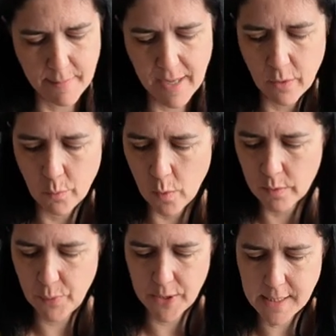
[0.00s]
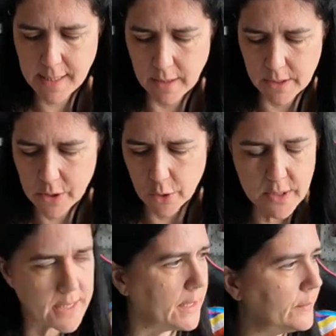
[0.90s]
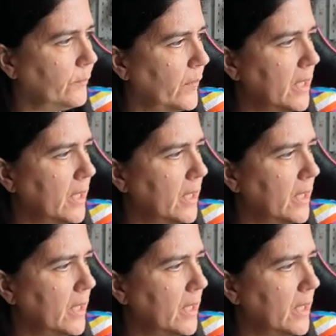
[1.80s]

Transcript: about what printing I'd got done.